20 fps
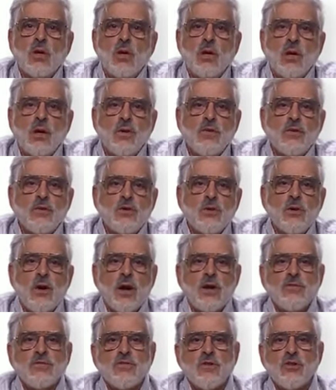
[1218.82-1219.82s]
The 2
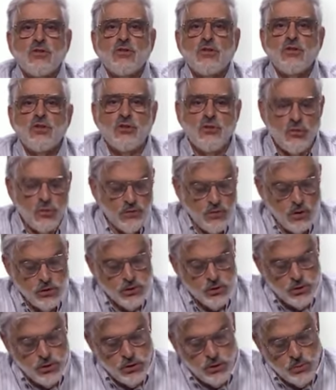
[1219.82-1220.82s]
hash
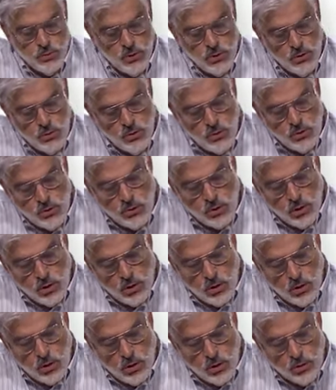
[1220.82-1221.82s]
functions that we use
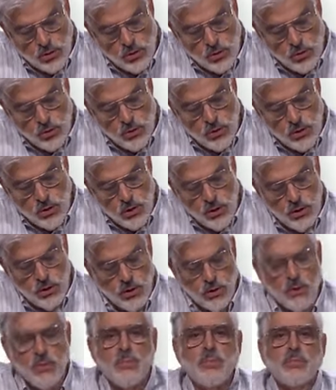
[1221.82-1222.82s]
are shown here.